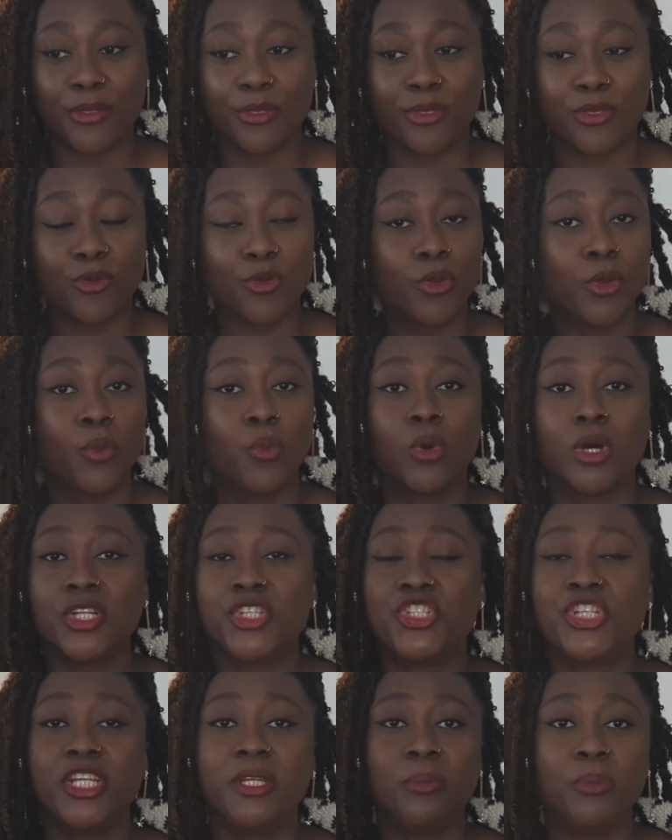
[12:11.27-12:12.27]
through
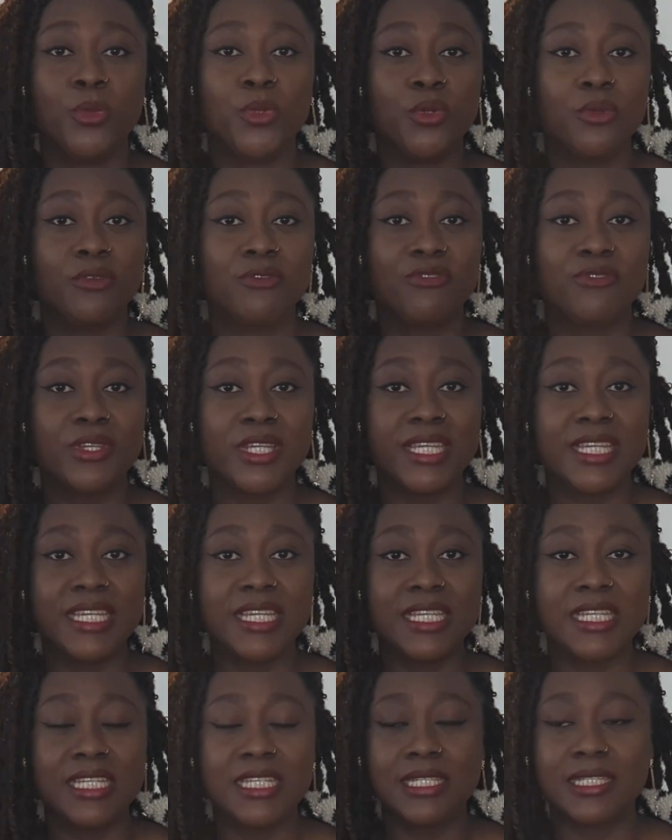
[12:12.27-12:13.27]
watching
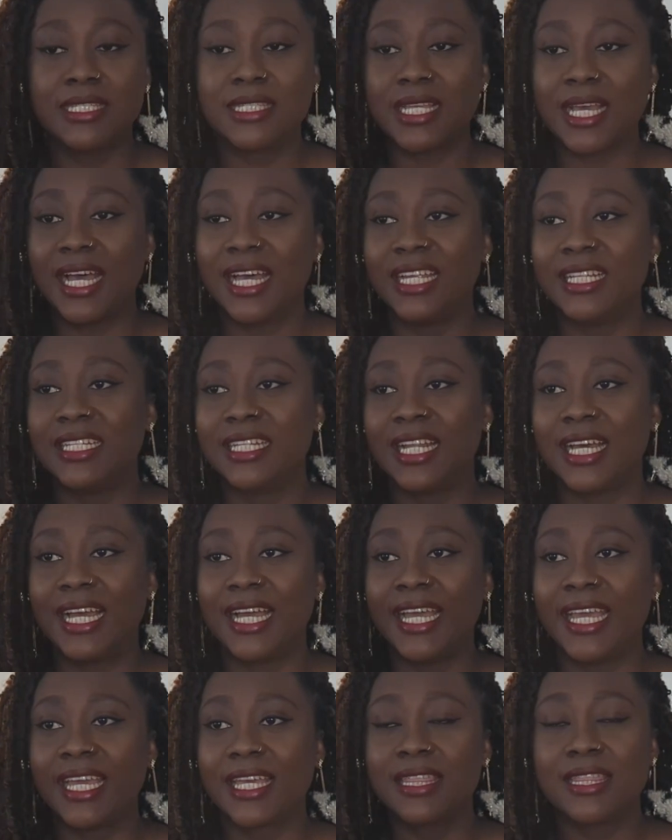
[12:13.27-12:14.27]
movies and
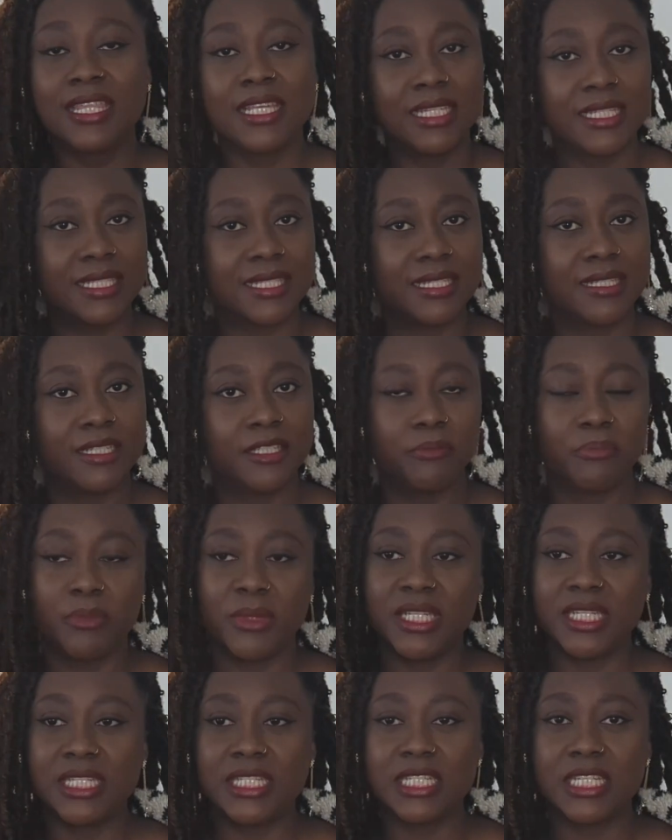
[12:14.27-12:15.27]
like things in the
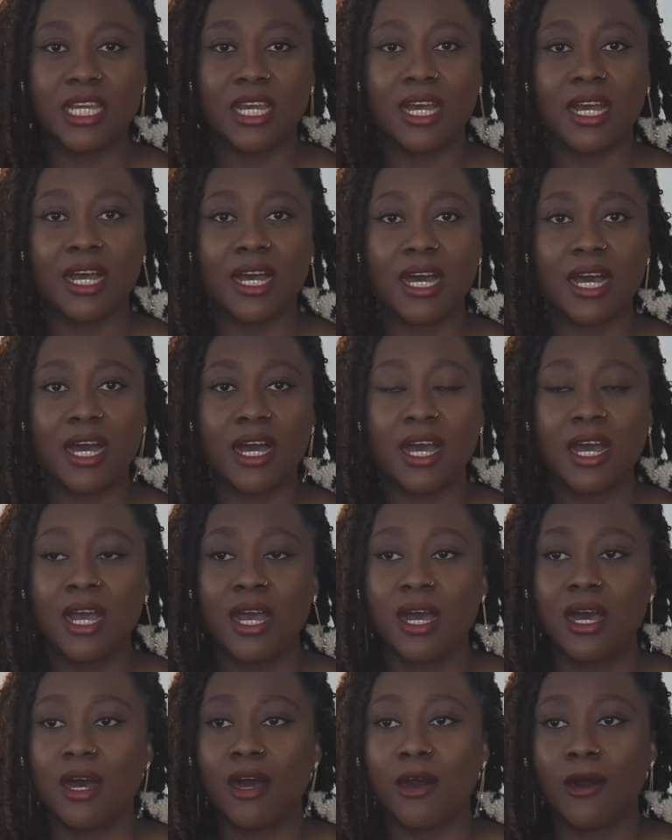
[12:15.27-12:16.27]
media,
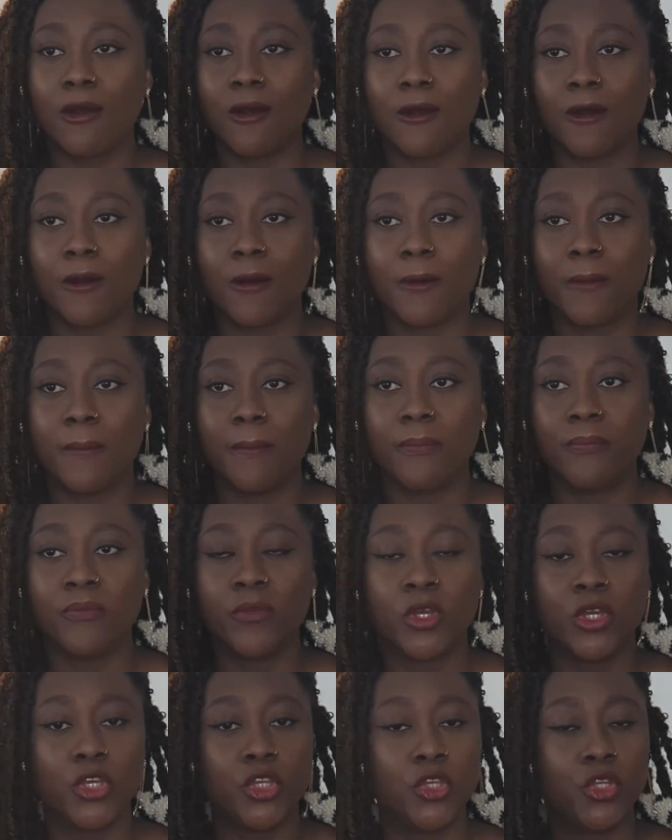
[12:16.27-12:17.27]

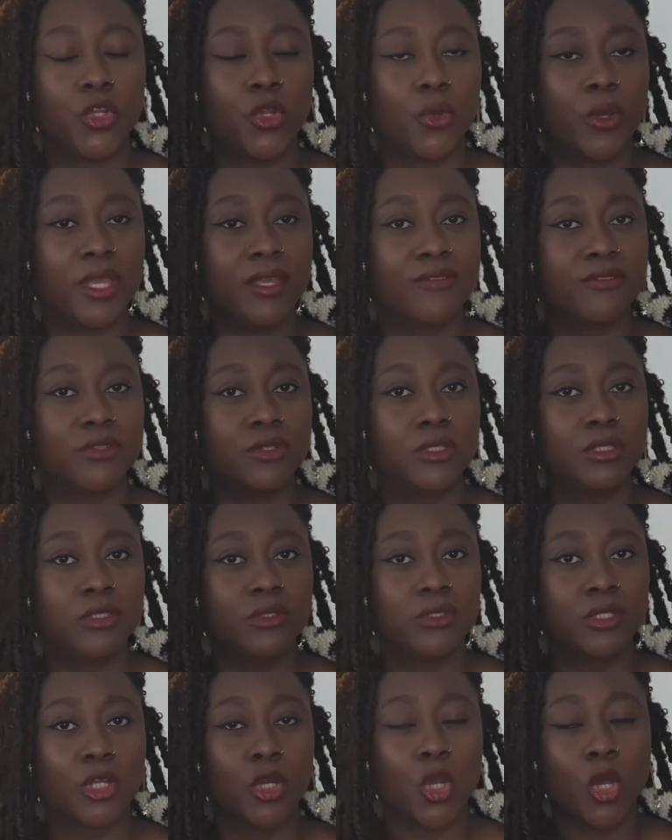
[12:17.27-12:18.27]
you know,
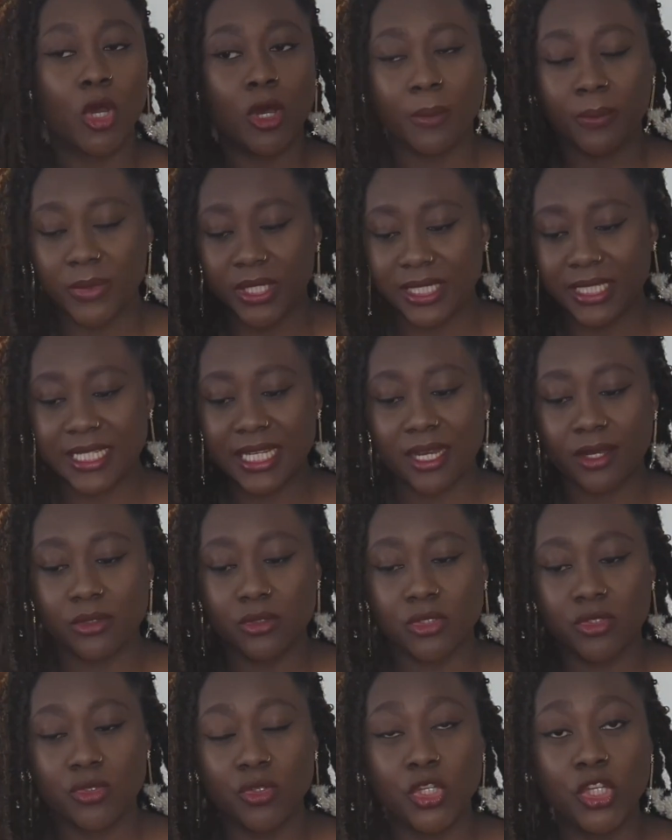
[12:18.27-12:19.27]
even coming down
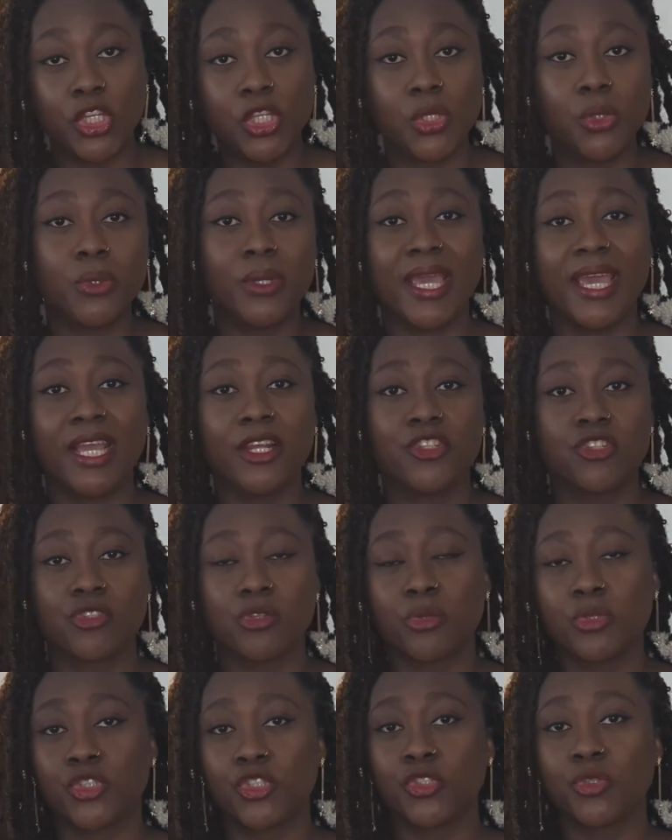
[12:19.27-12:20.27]
to new age
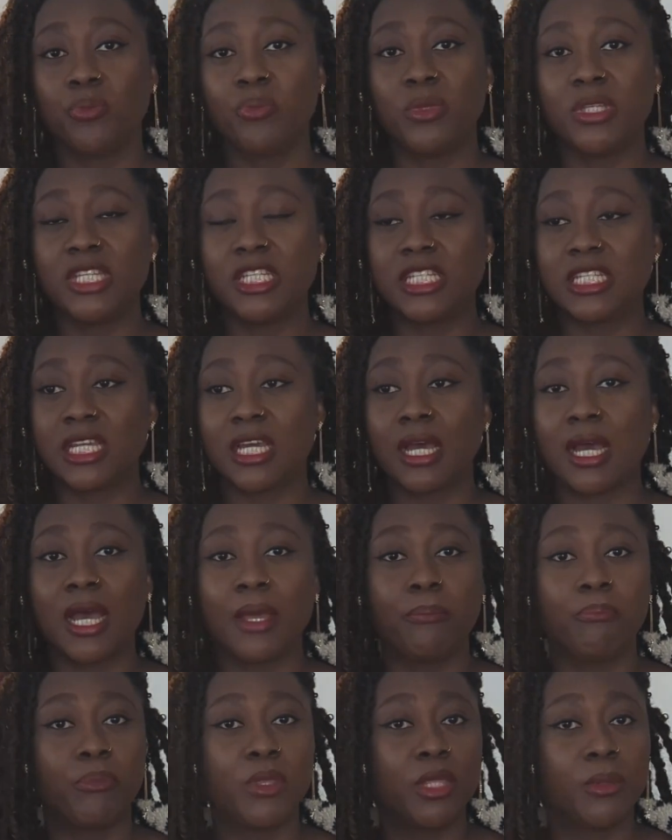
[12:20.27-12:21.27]
social media
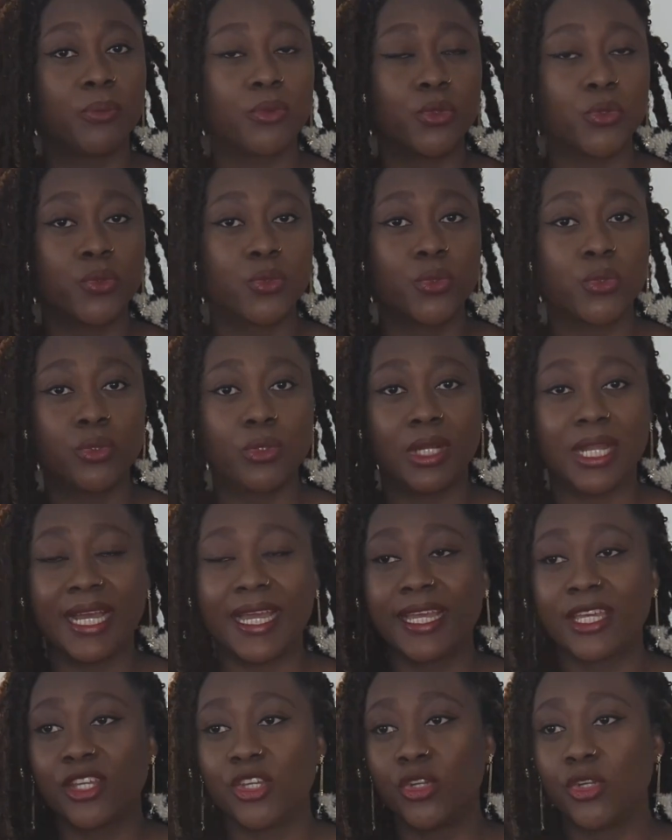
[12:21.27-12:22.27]
and people who
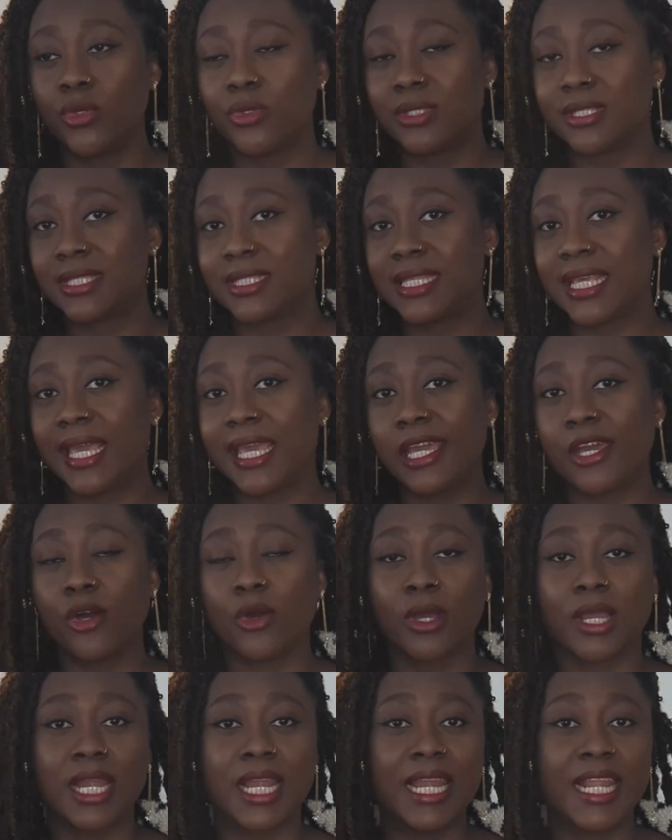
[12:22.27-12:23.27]
like, you know, say or
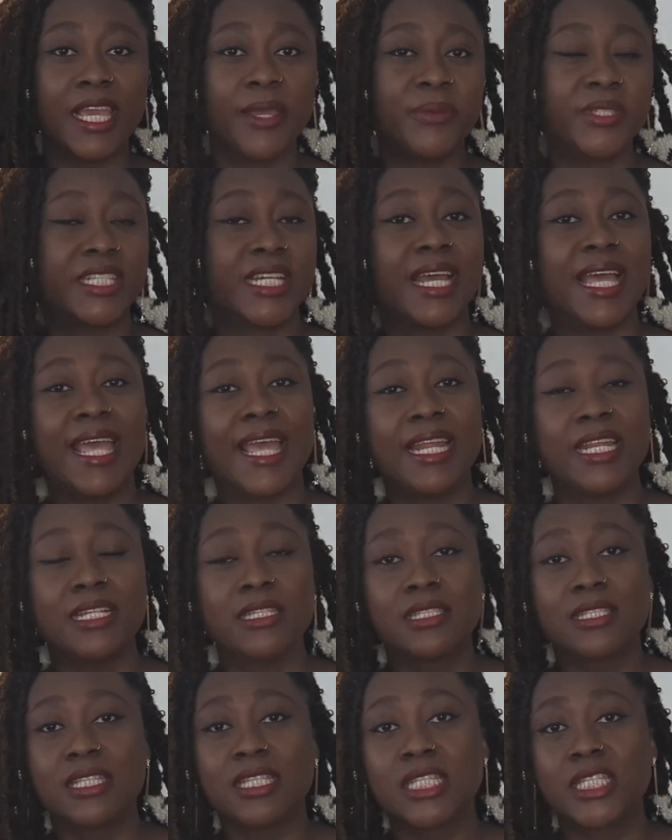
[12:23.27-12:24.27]
claim they're earning
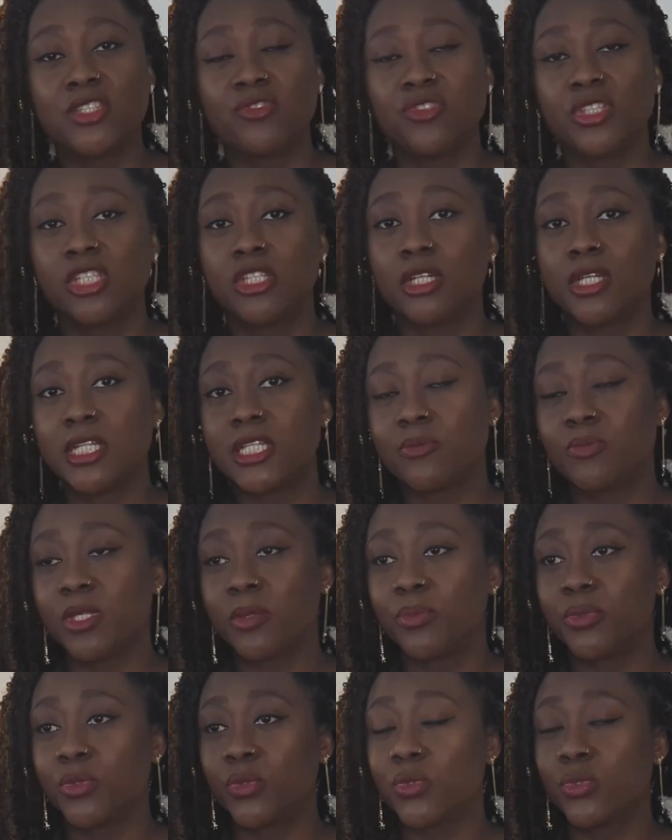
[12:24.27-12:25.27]
six figures,
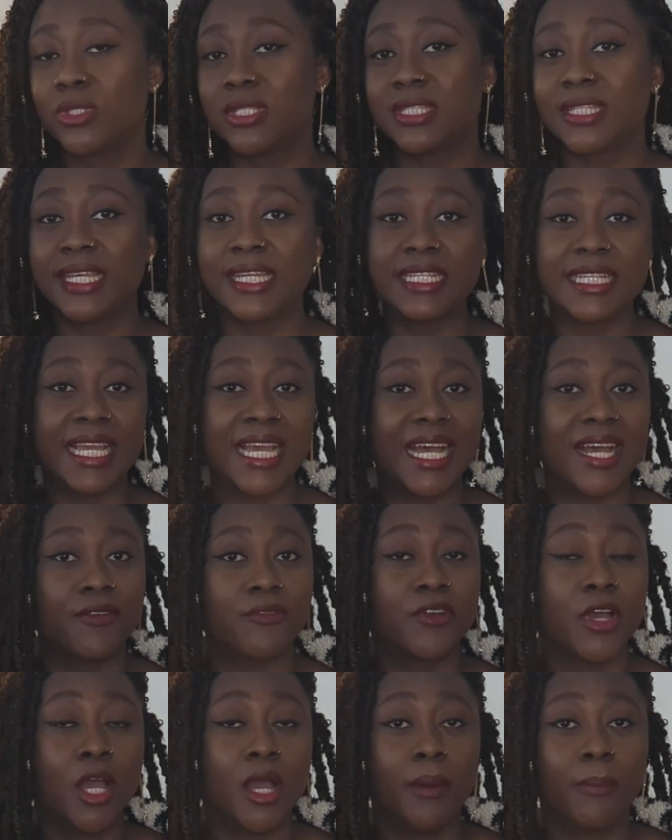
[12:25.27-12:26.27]
people who say they have
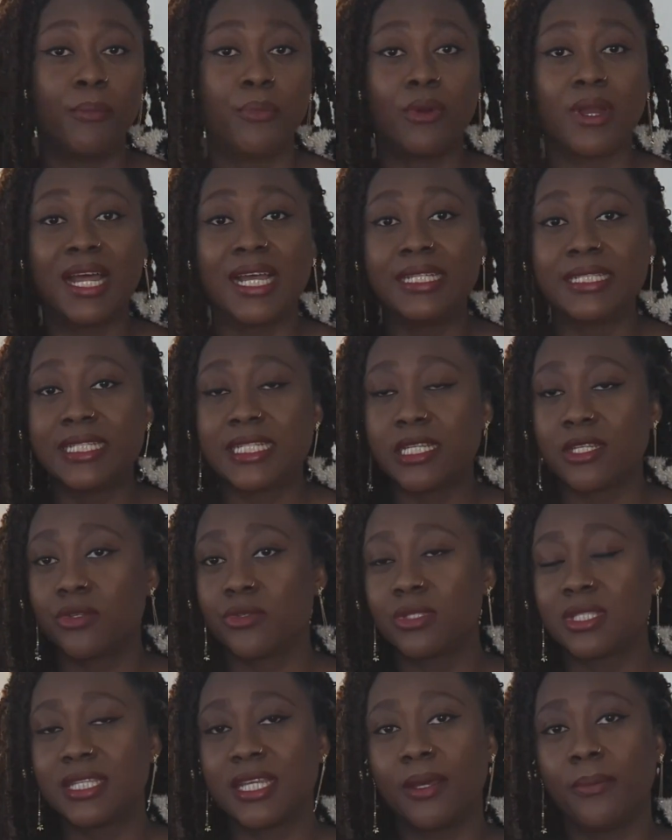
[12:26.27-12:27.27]
brand
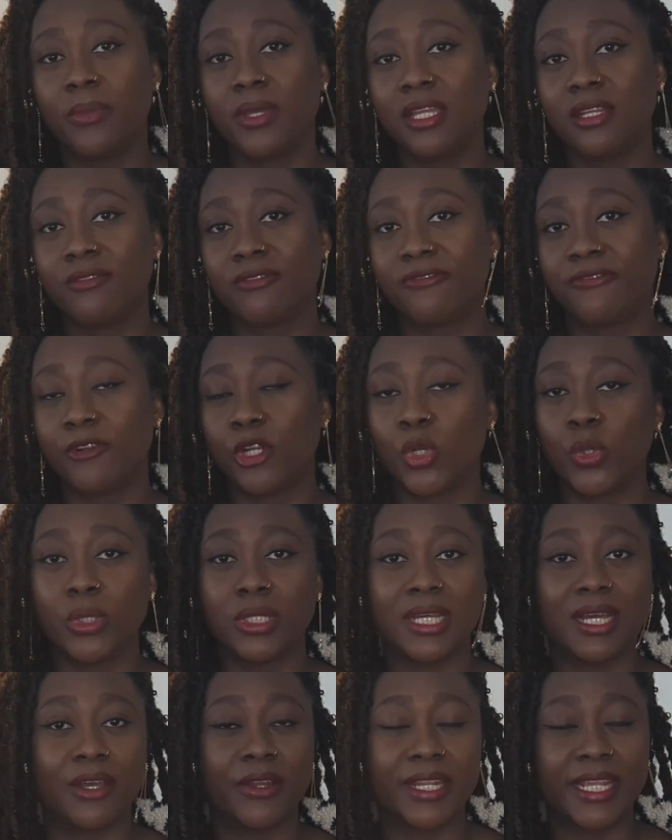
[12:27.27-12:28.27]
deals, they are being flown
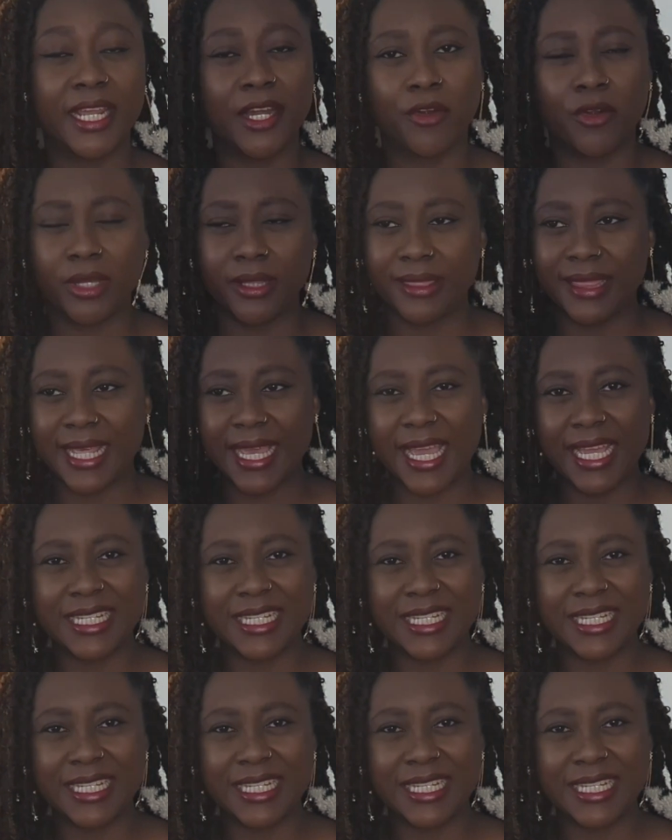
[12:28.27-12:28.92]
out here and there.